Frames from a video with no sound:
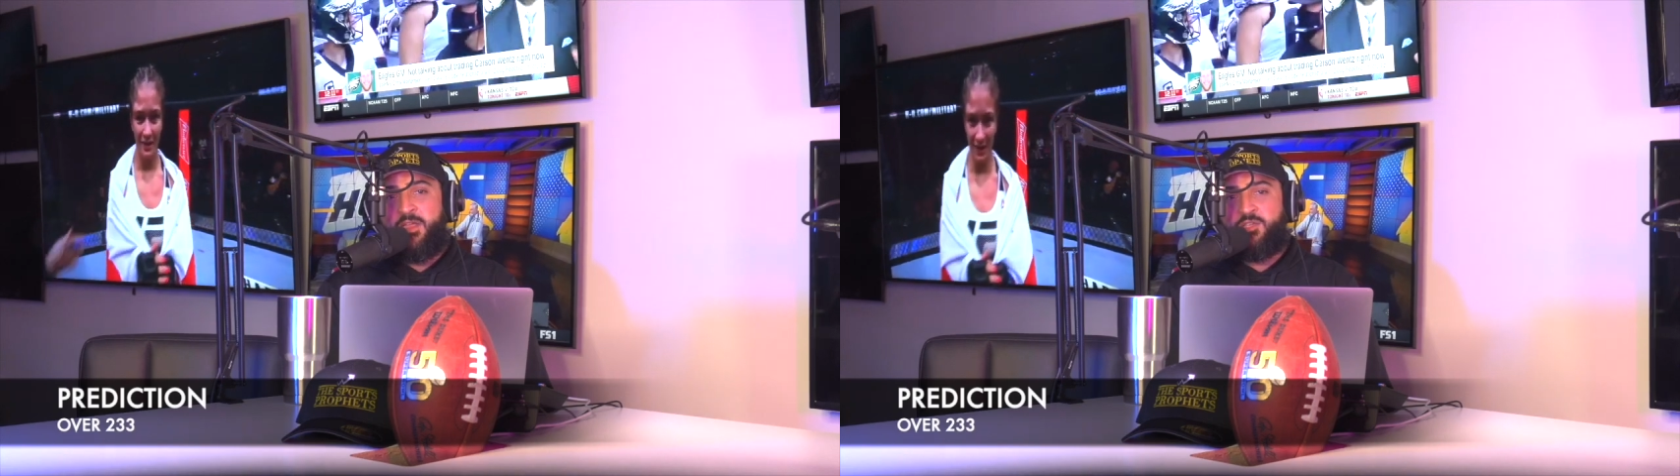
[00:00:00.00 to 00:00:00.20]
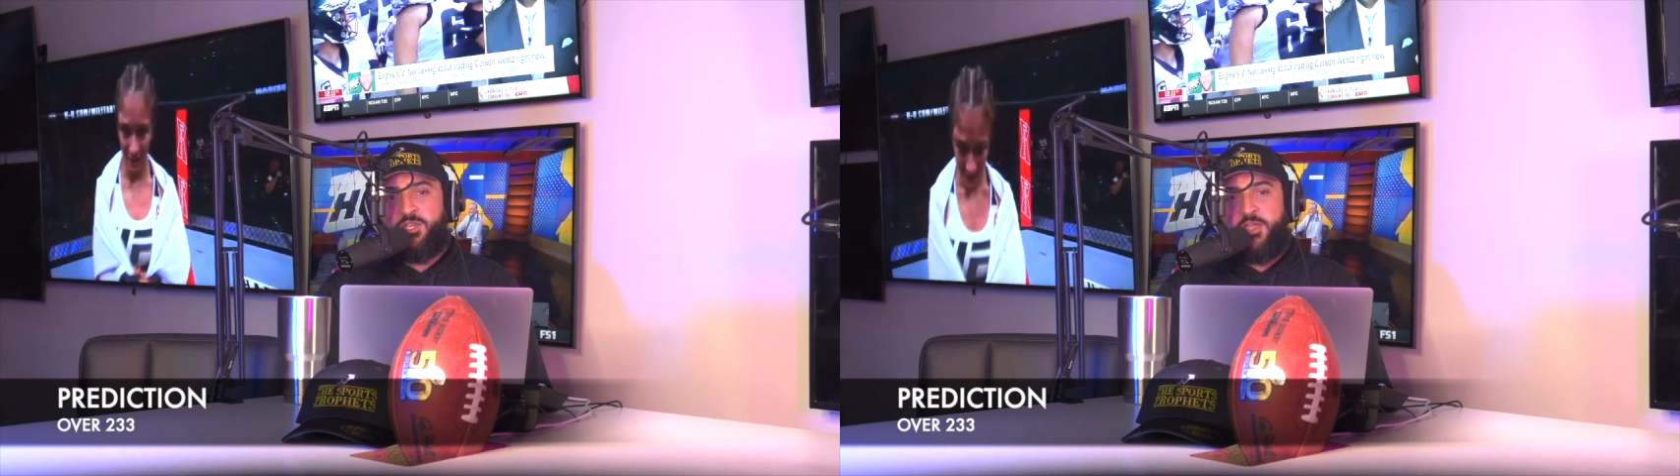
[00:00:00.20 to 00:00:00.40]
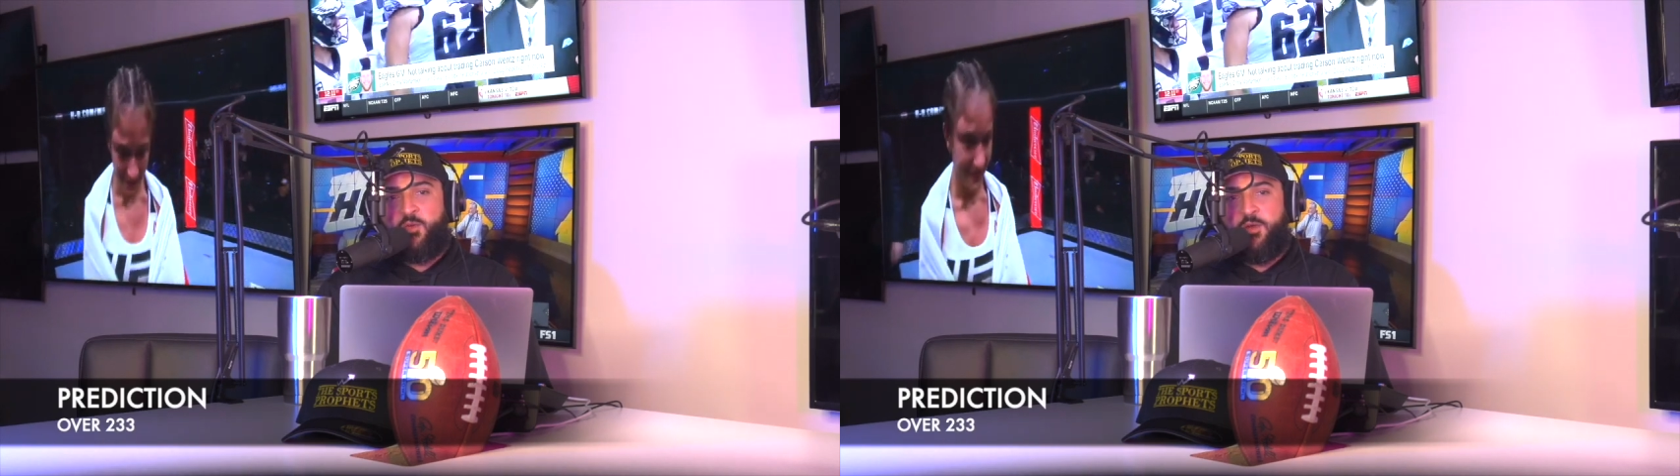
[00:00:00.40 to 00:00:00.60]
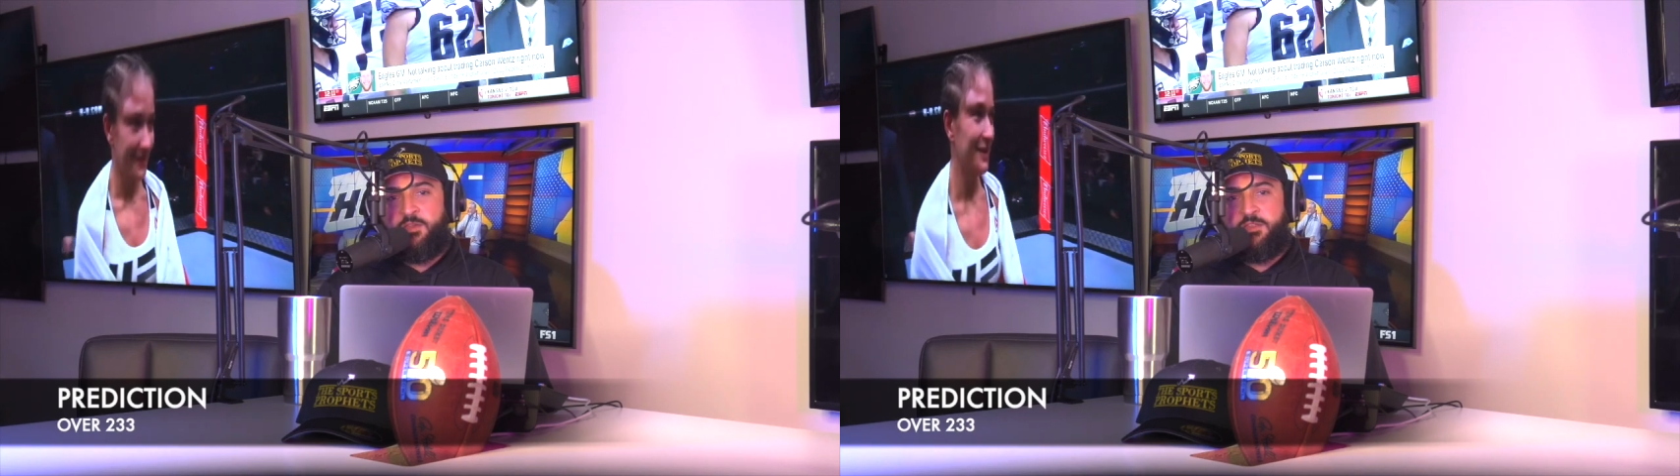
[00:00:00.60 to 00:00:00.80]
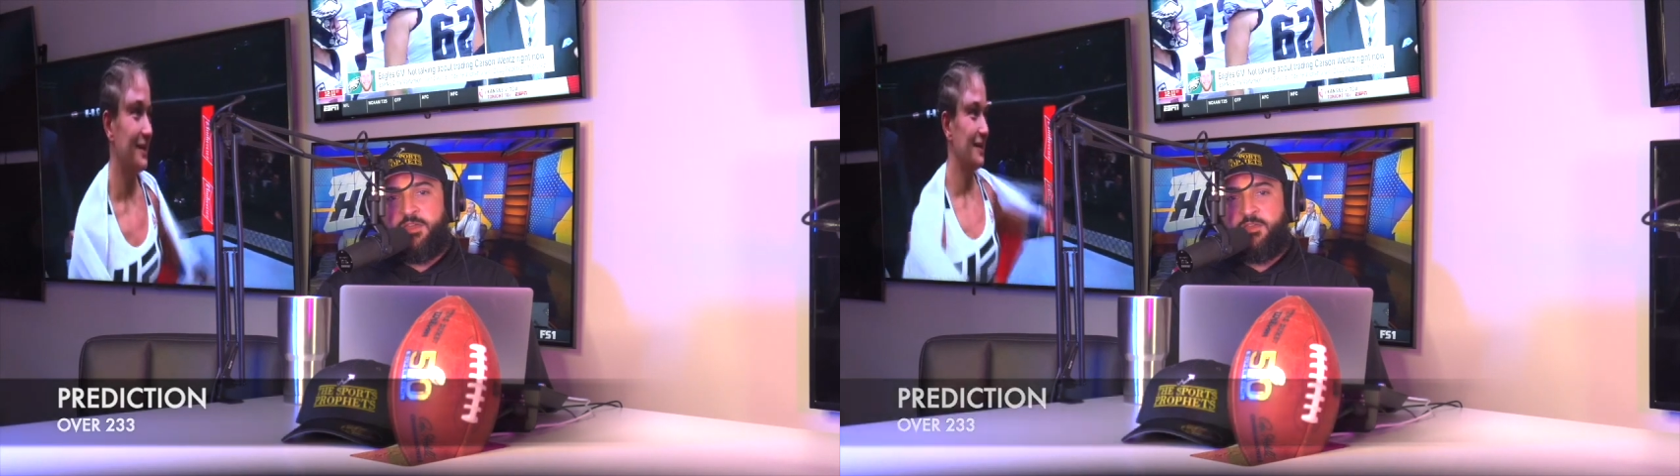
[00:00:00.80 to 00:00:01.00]
January
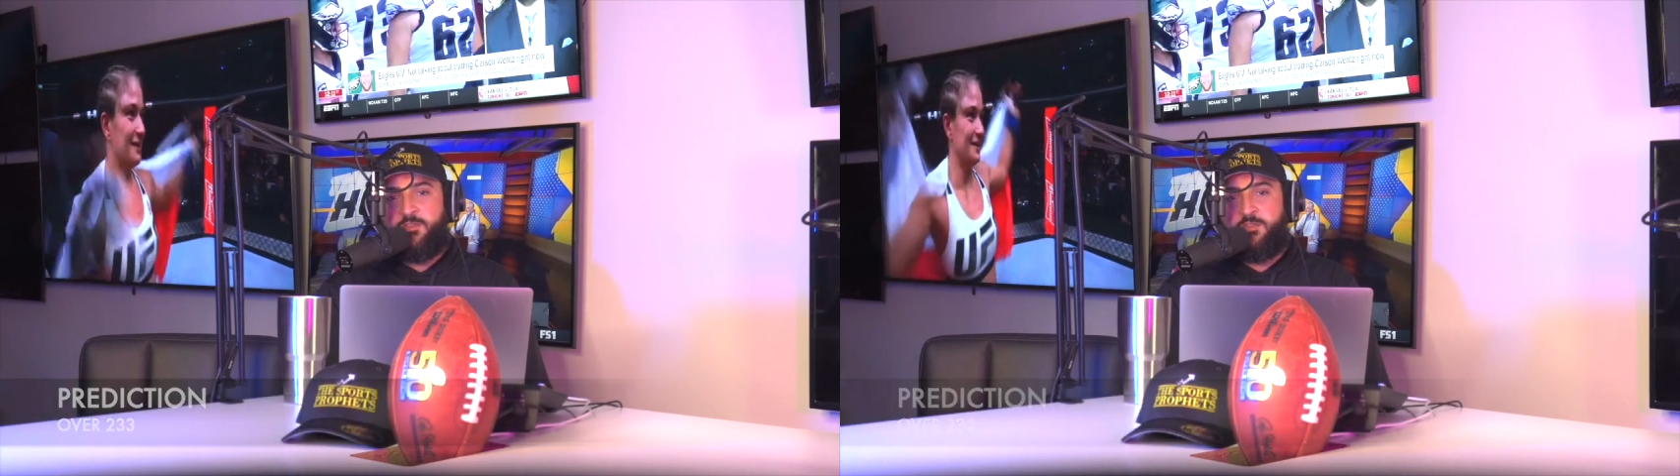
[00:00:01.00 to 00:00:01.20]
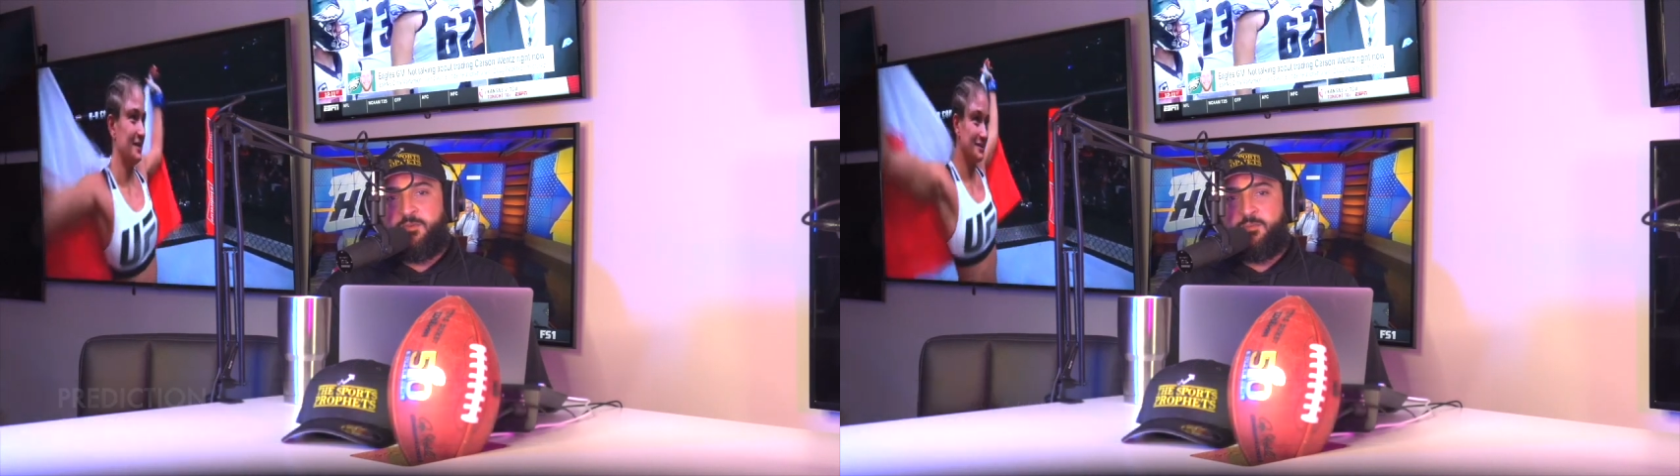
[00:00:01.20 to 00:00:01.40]
6th.